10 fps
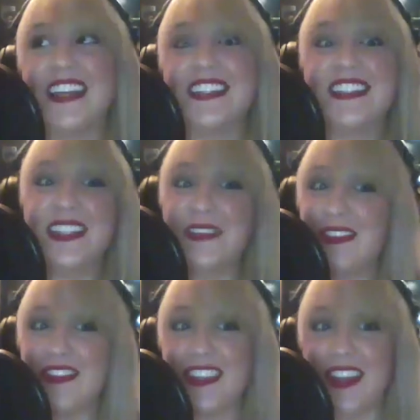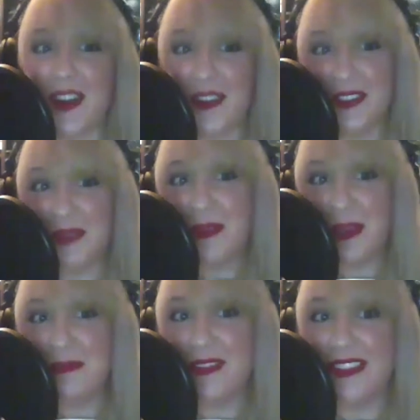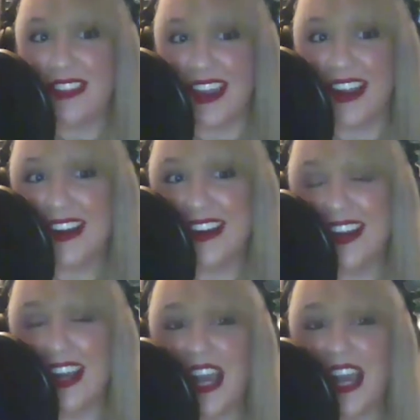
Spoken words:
some of the only people there,